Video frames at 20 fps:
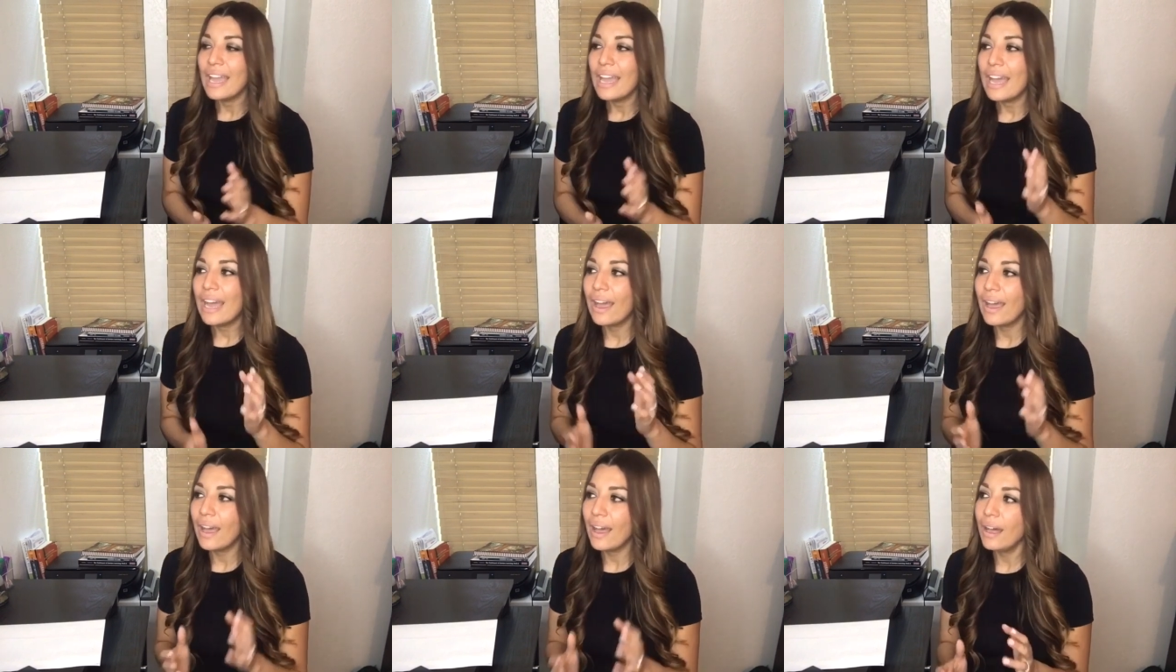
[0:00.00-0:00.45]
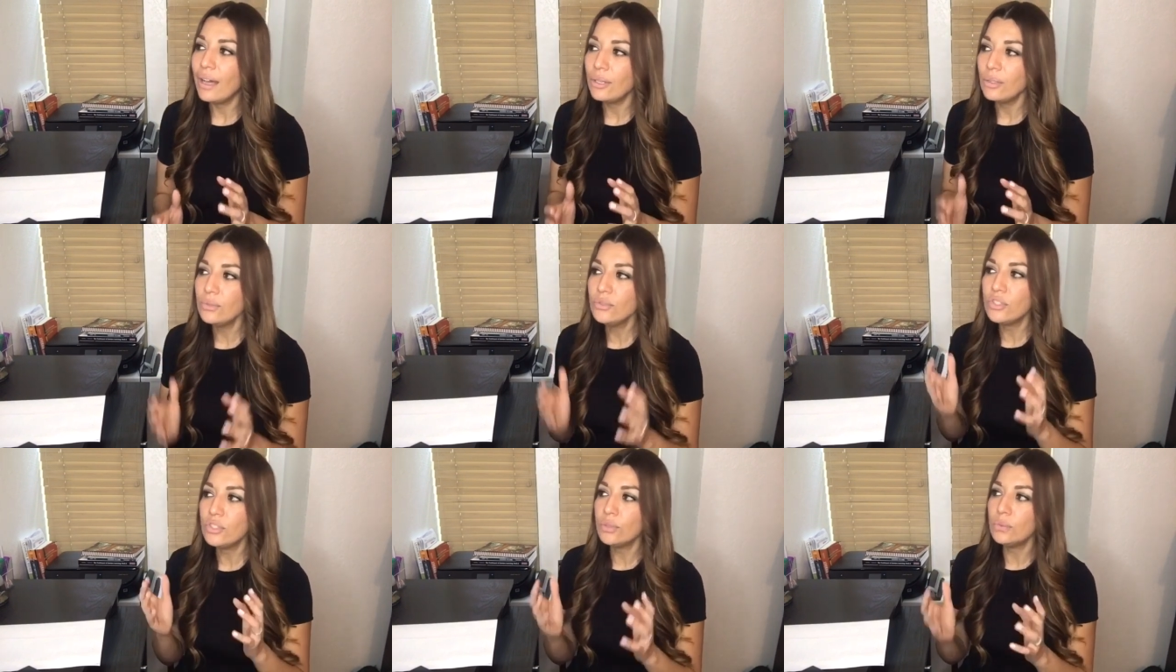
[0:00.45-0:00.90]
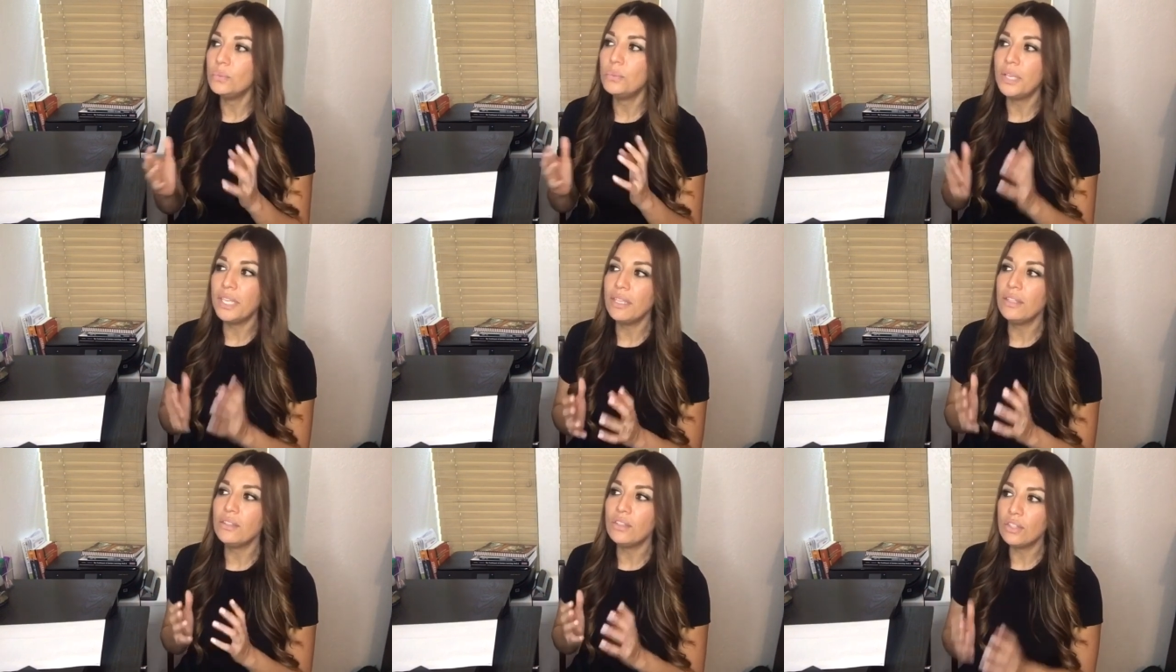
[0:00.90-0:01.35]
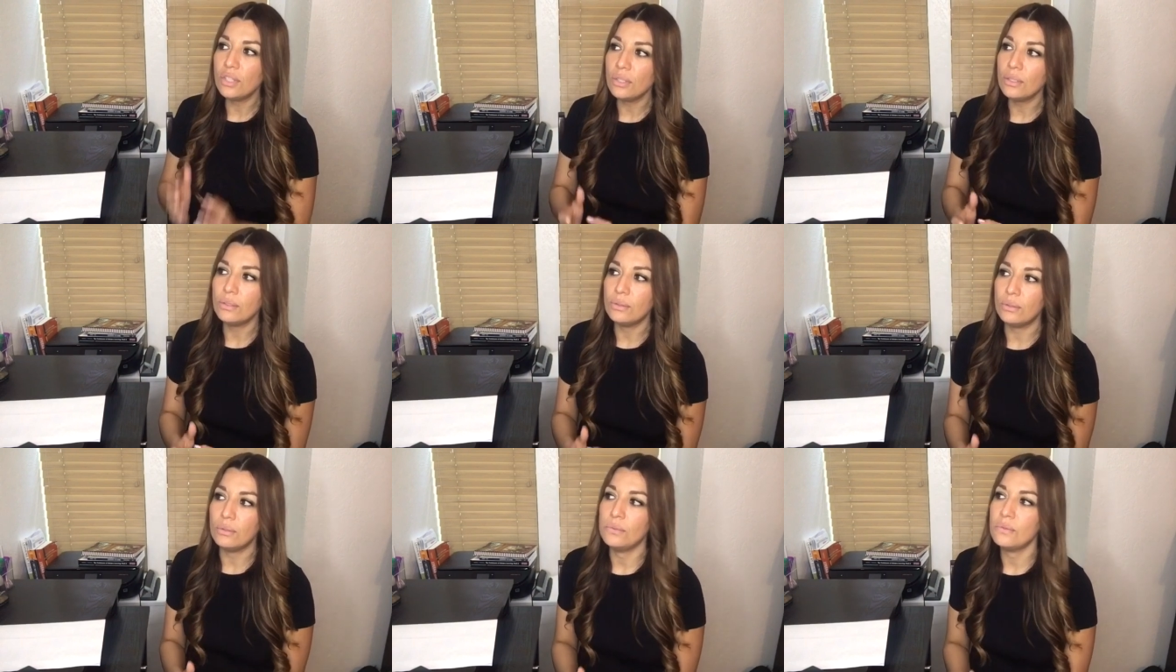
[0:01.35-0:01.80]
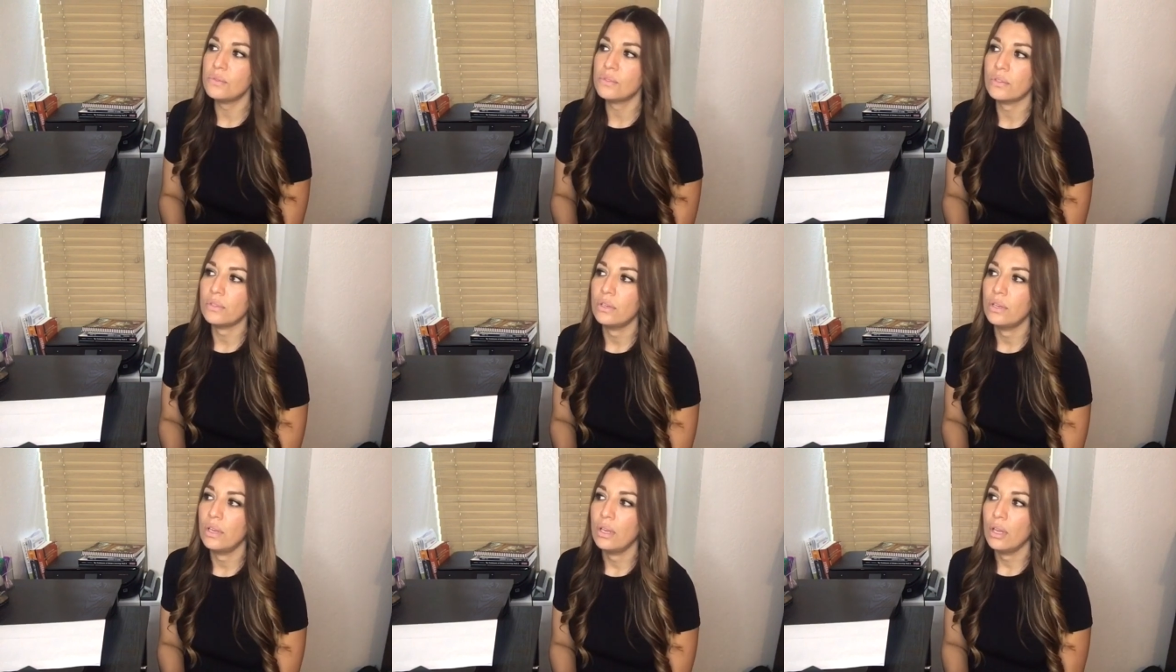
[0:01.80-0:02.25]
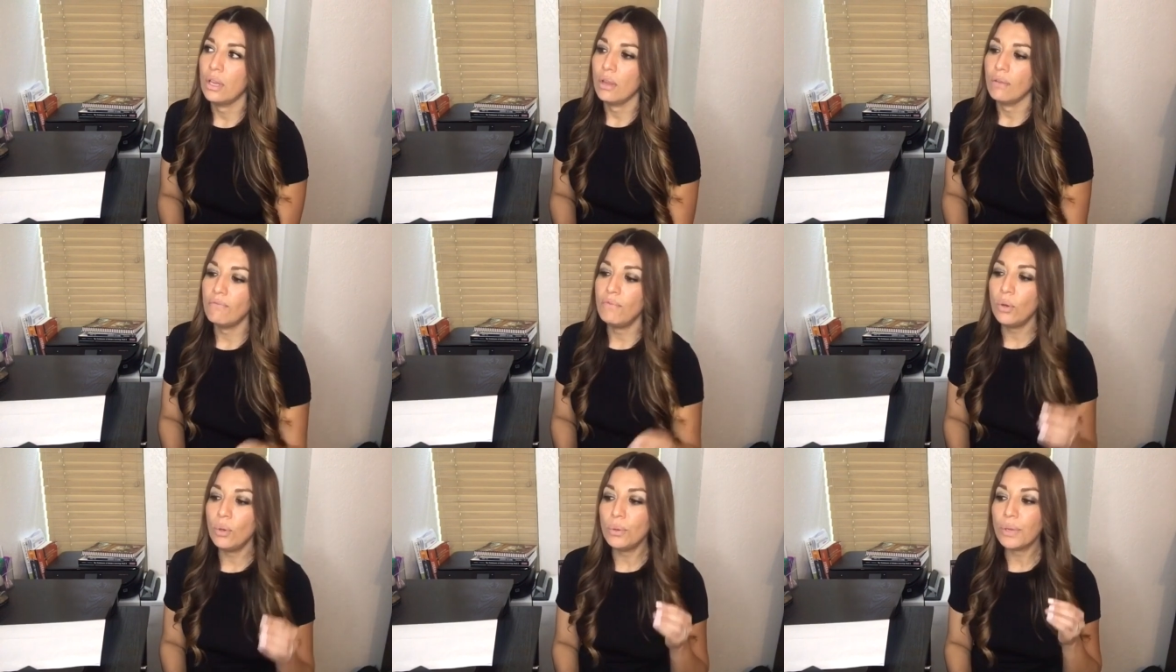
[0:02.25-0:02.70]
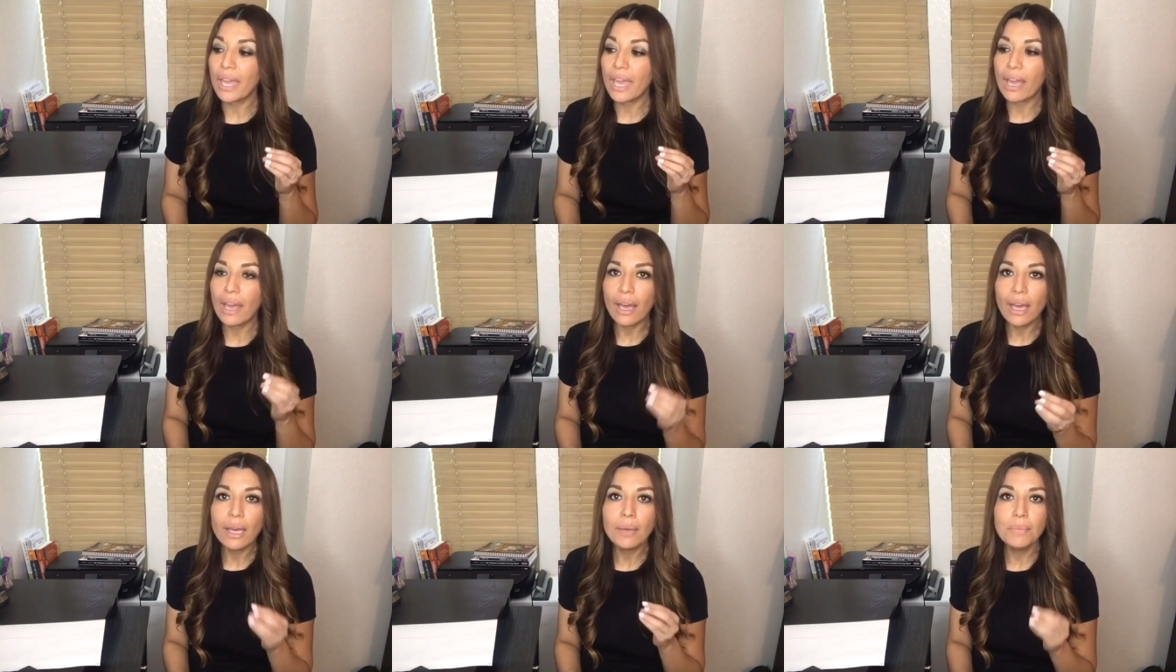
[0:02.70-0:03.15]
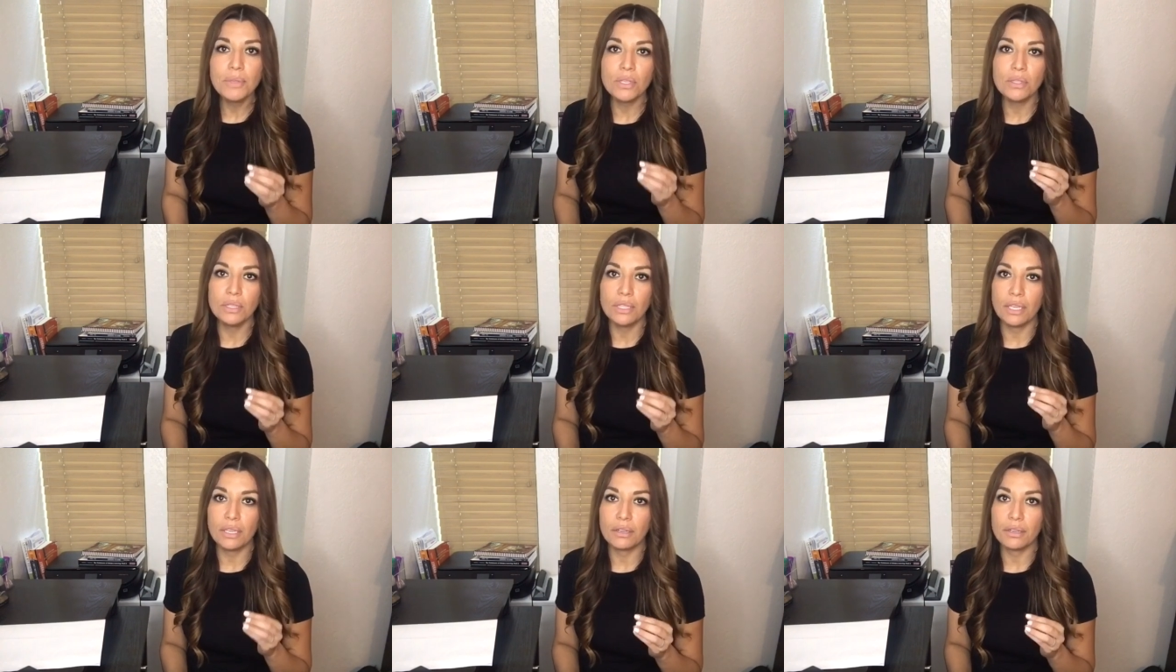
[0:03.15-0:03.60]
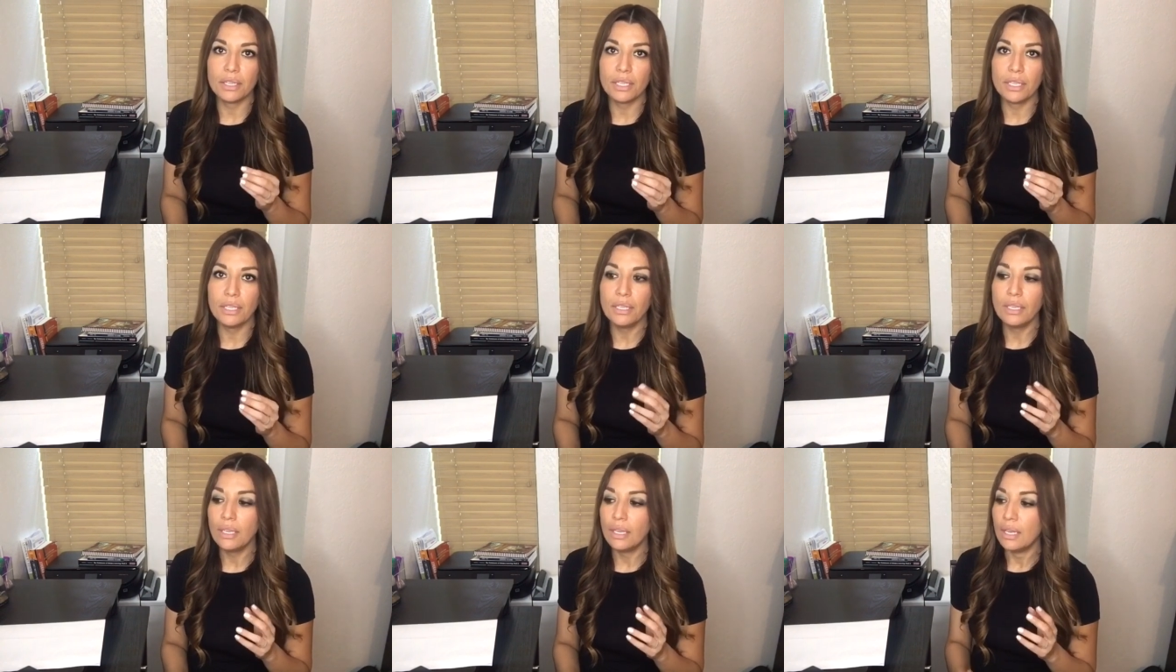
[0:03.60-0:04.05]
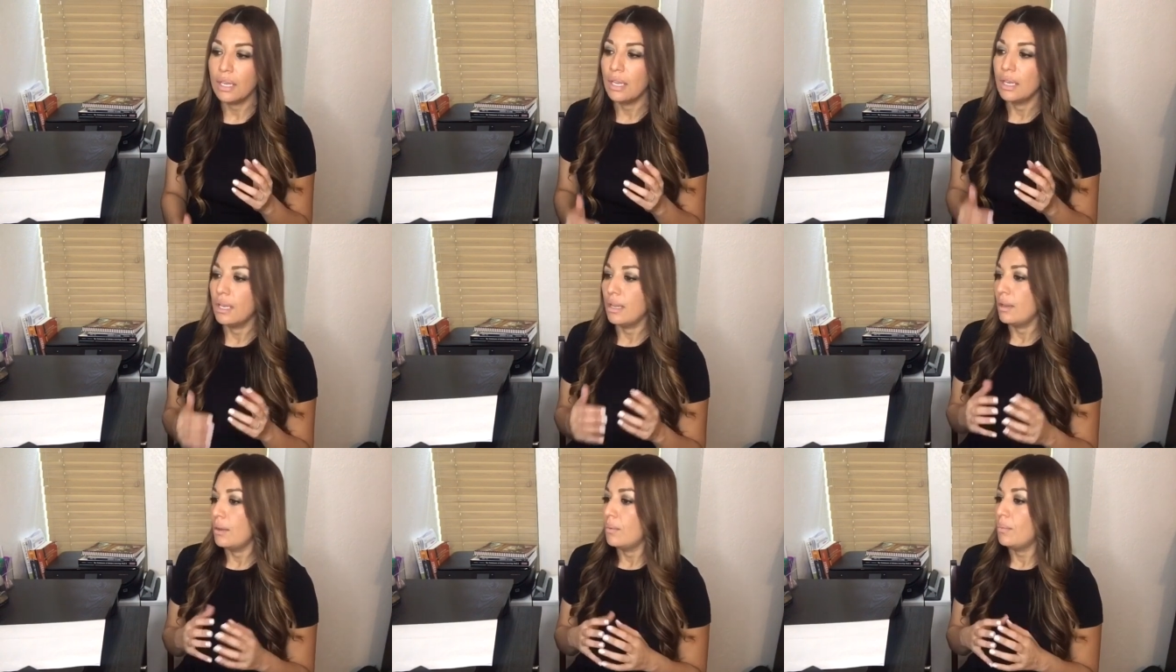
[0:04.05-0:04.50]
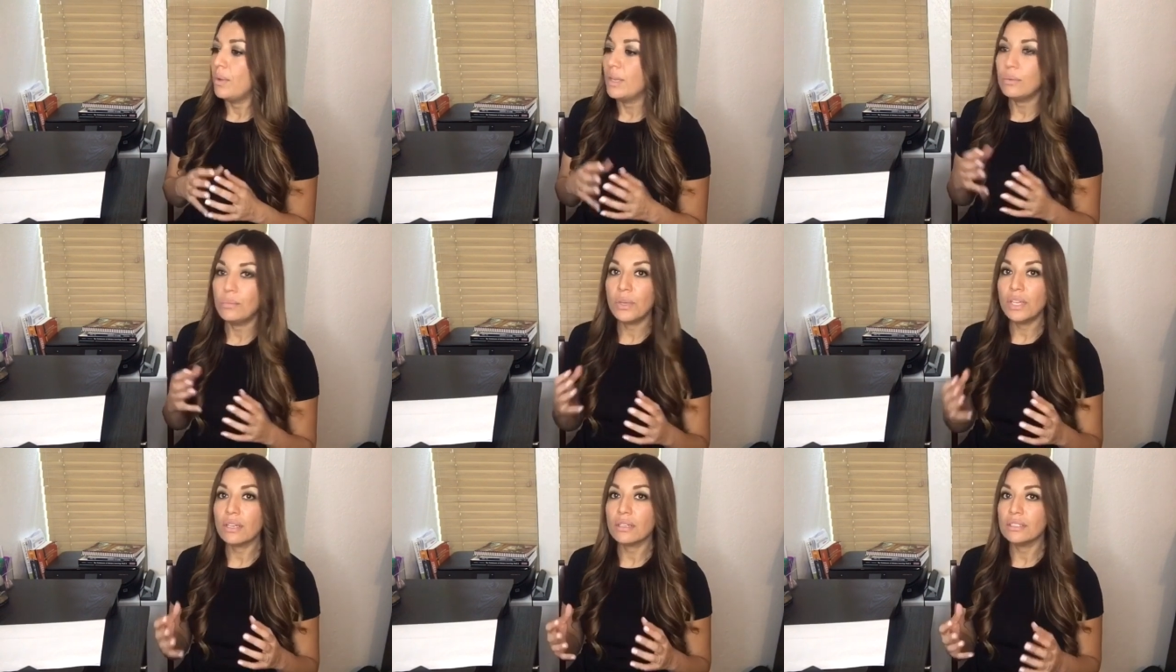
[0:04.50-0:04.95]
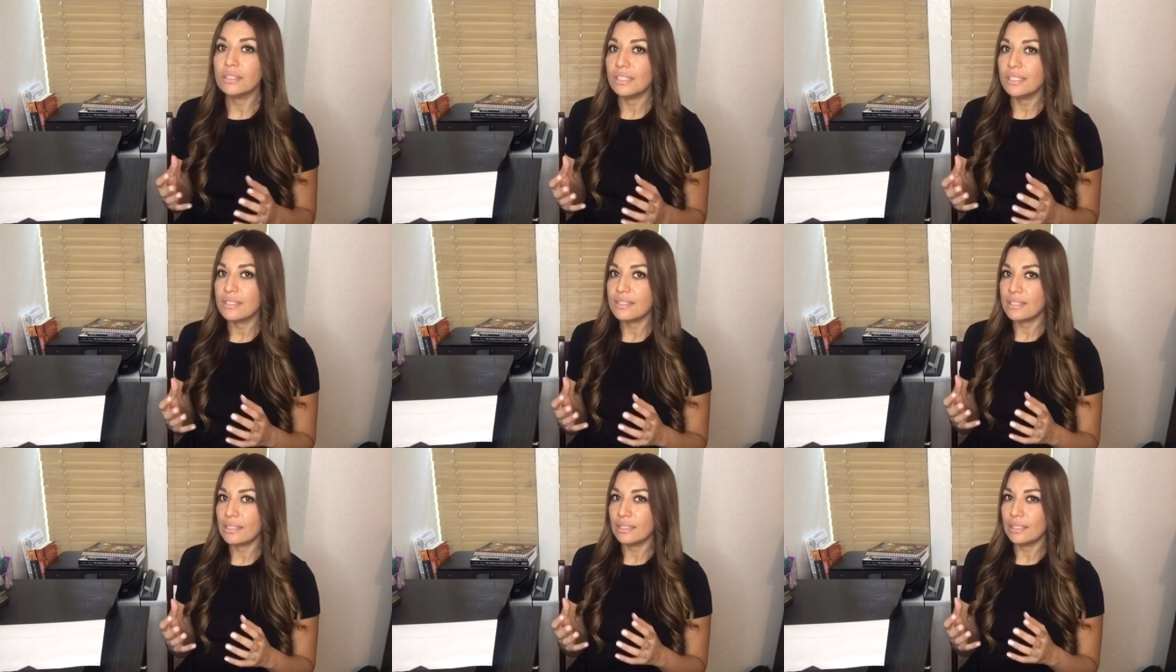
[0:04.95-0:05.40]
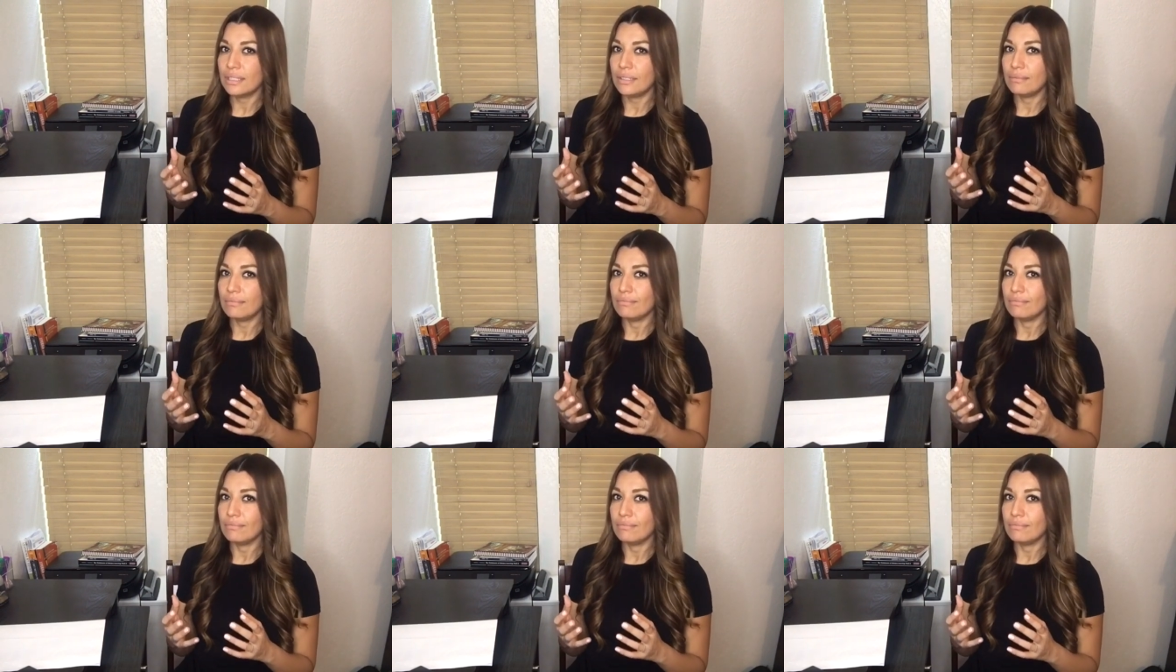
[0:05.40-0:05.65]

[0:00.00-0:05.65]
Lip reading: How do we use vocabulary when we are listening?